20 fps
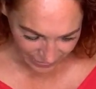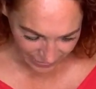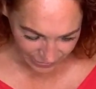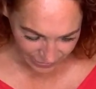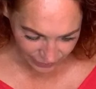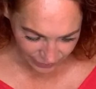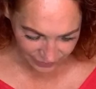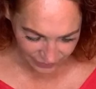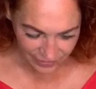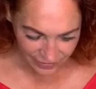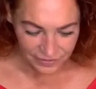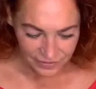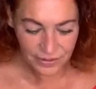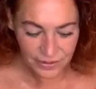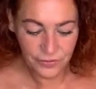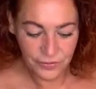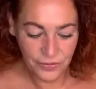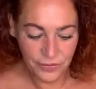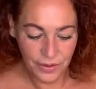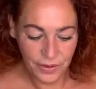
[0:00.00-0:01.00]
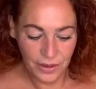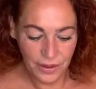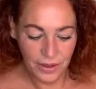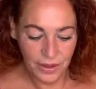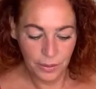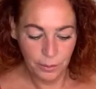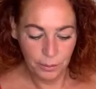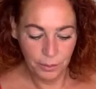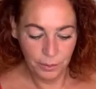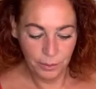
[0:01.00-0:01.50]
Luke says, if
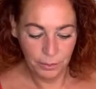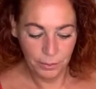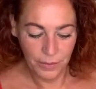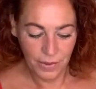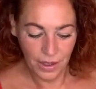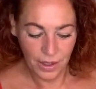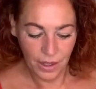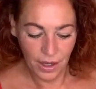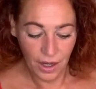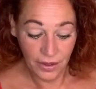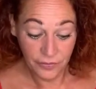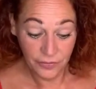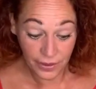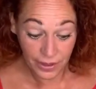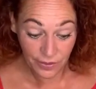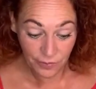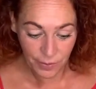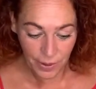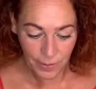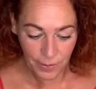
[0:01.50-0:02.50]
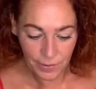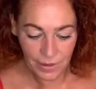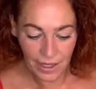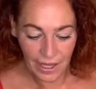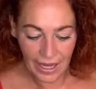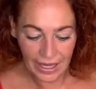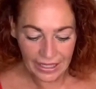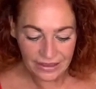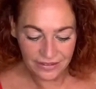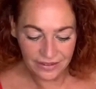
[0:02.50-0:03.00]
I think if people are
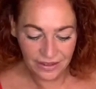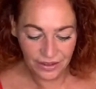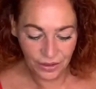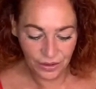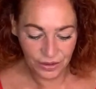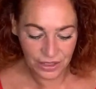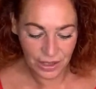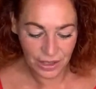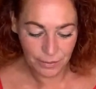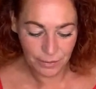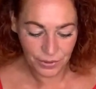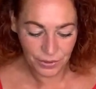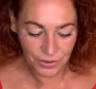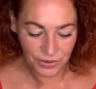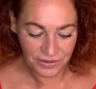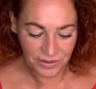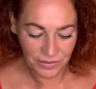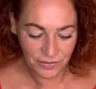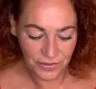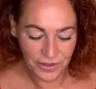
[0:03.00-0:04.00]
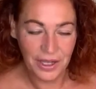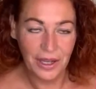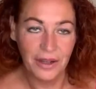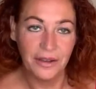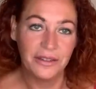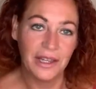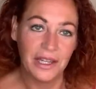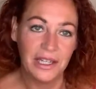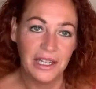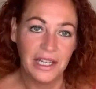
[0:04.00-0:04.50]
hating on unboxing
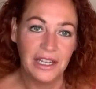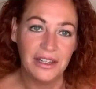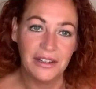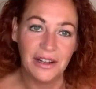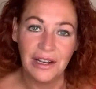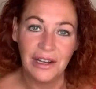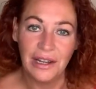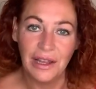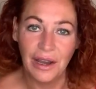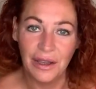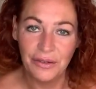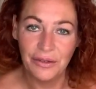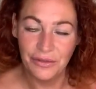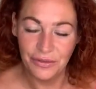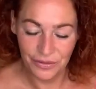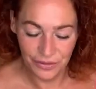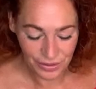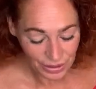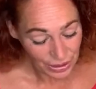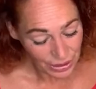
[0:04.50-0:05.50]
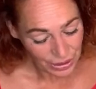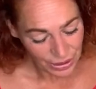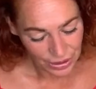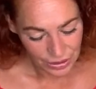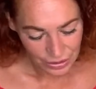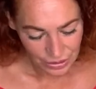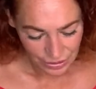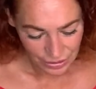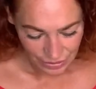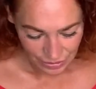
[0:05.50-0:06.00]
videos, they need a life.
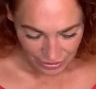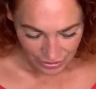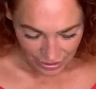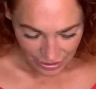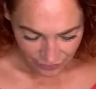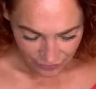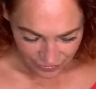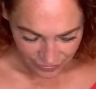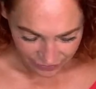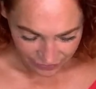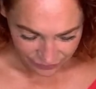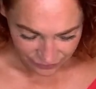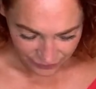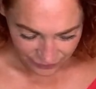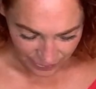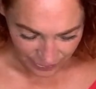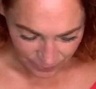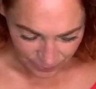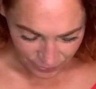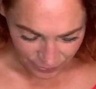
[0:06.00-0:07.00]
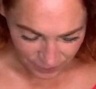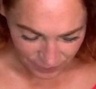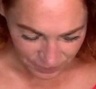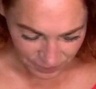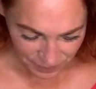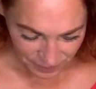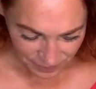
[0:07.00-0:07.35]
Yeah, I think that's a fair point.